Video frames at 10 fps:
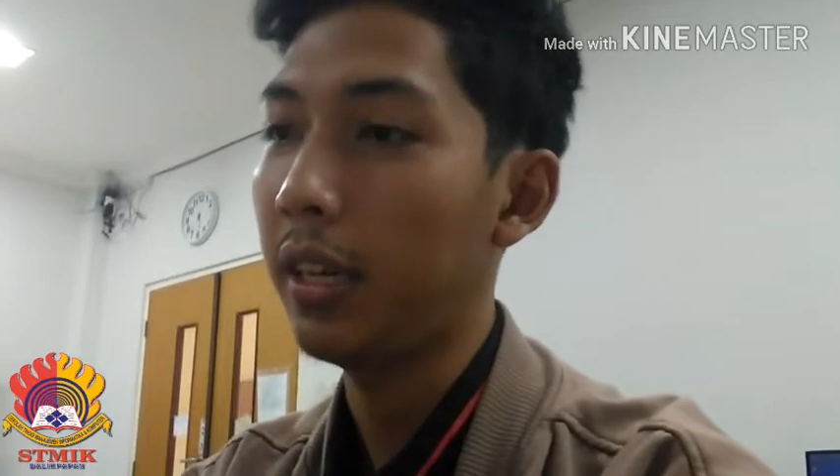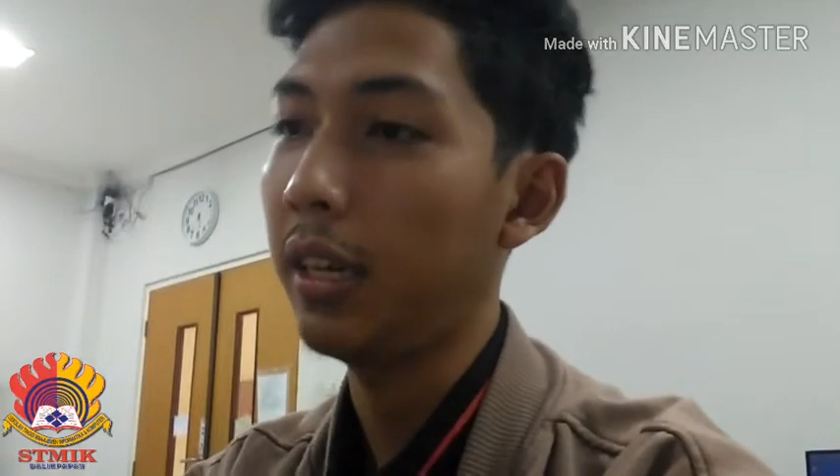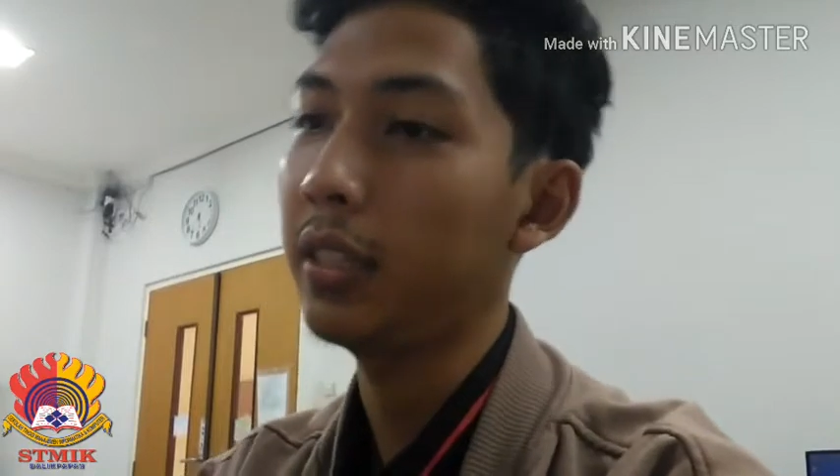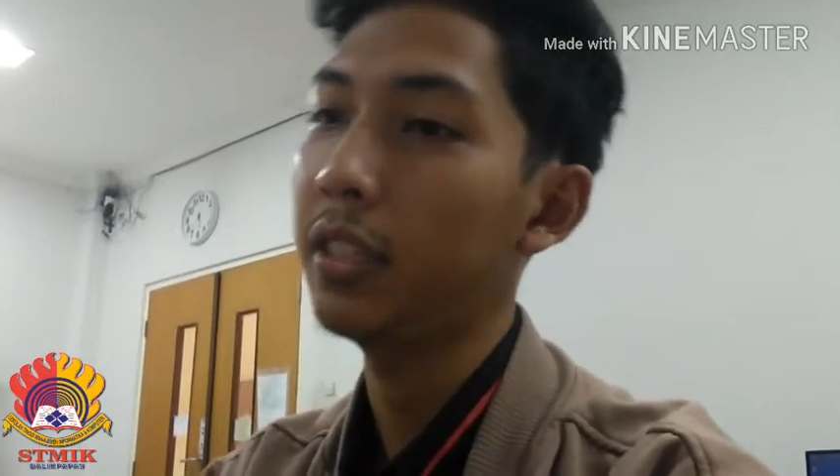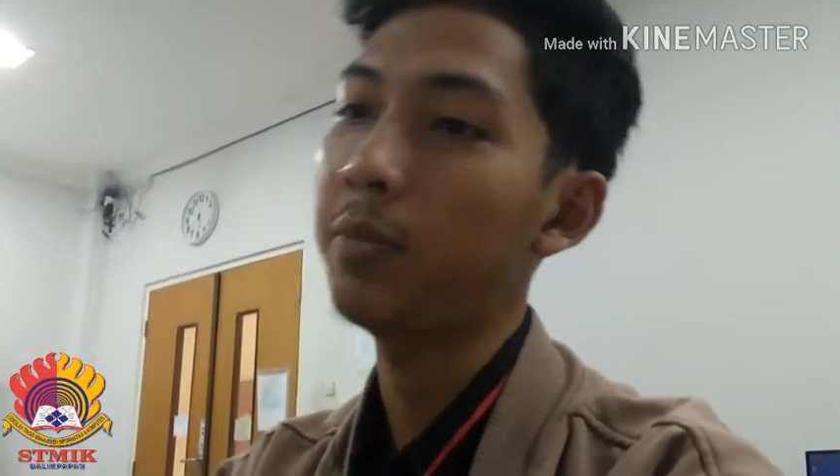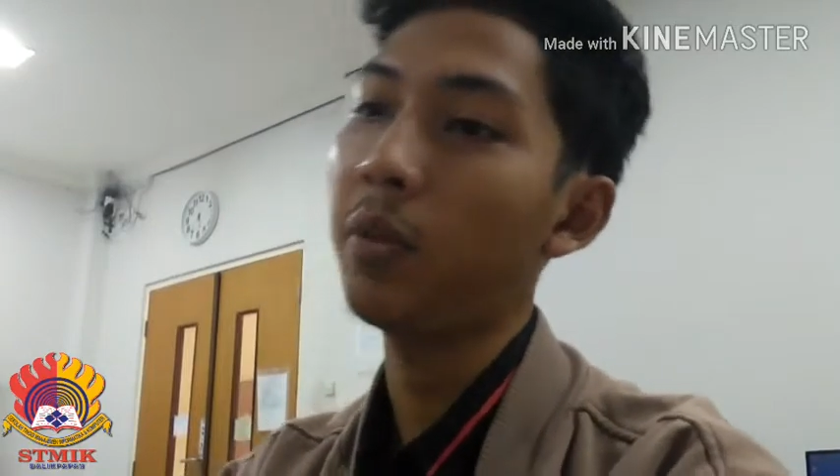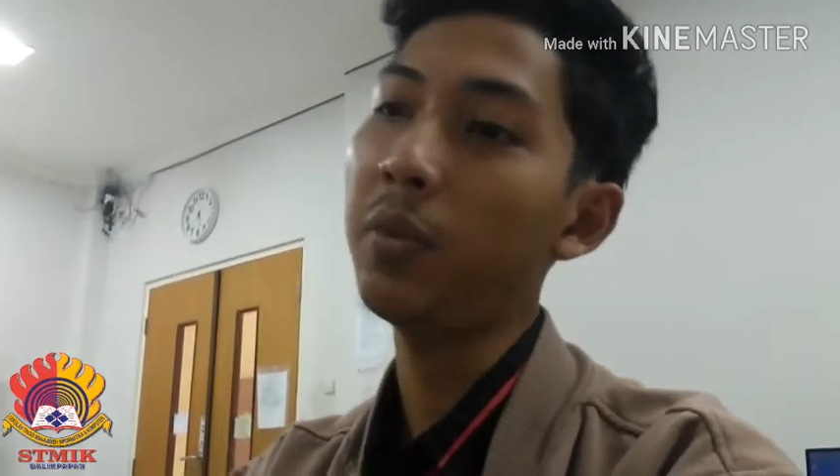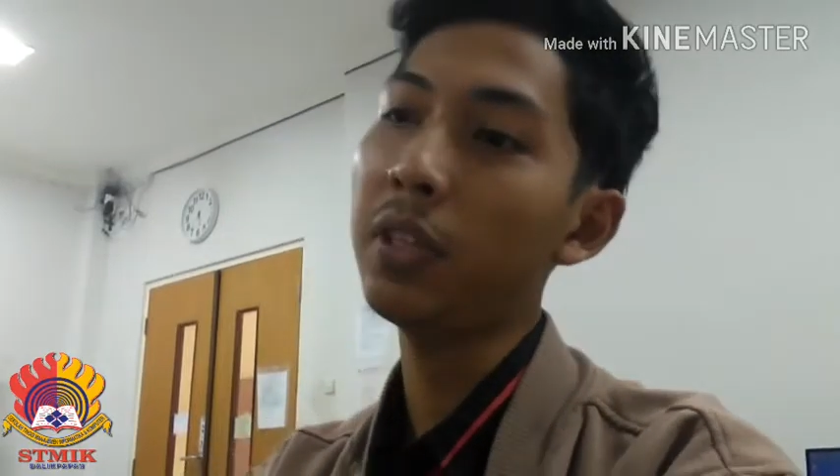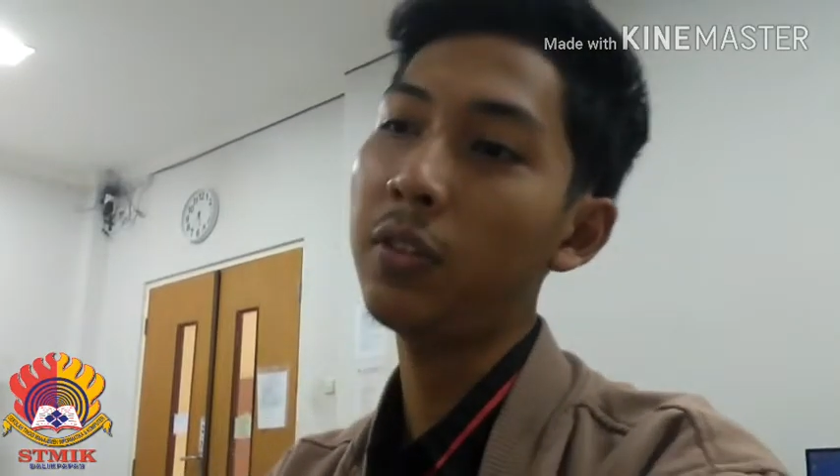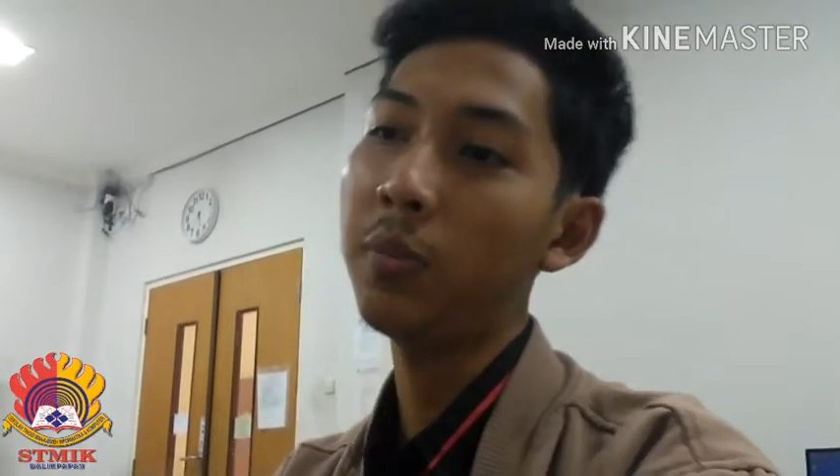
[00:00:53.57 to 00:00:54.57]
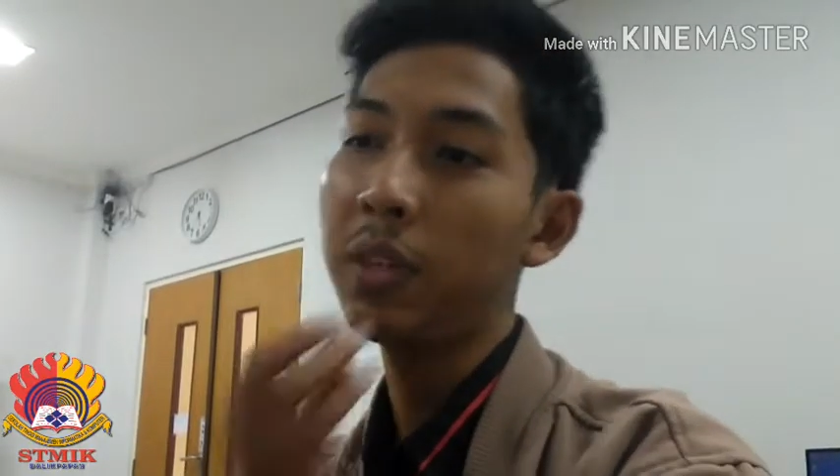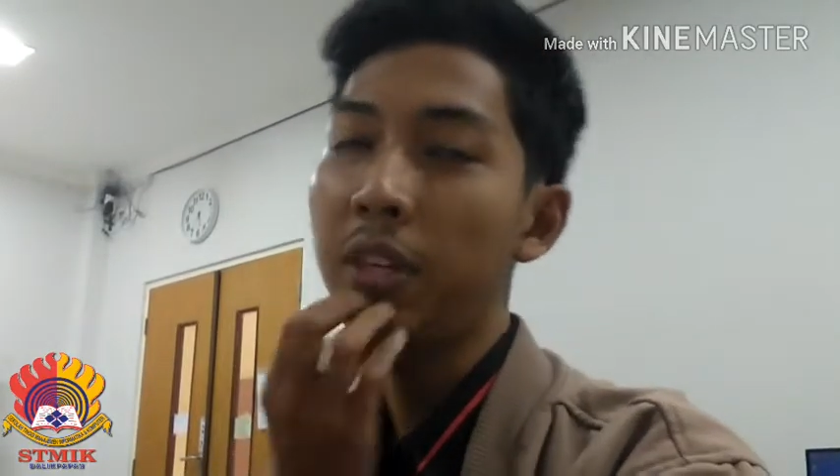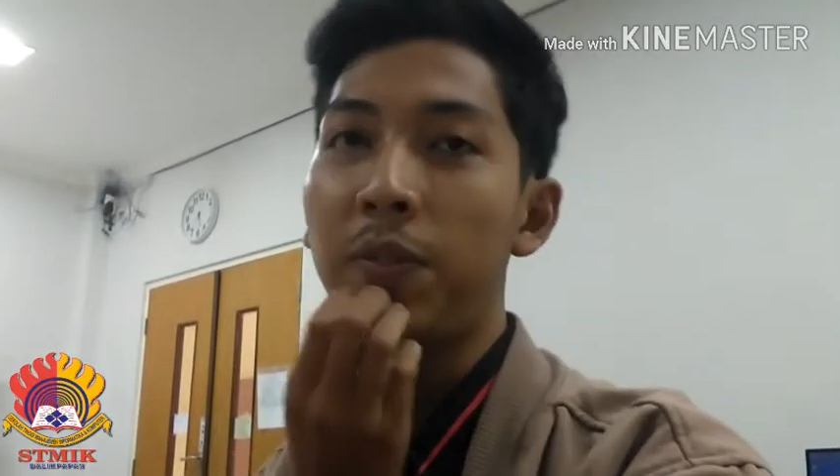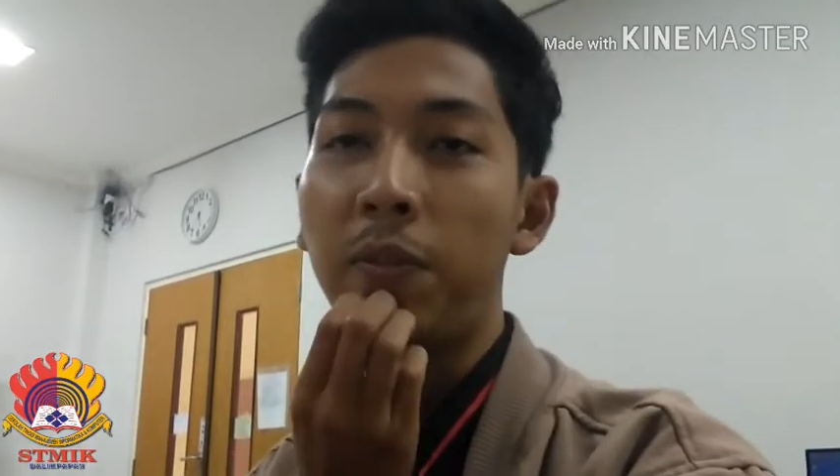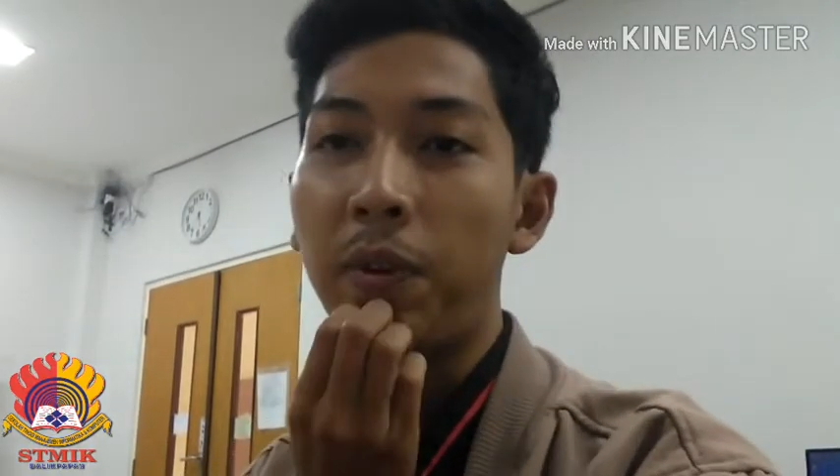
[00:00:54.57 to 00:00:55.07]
and it proposed to begin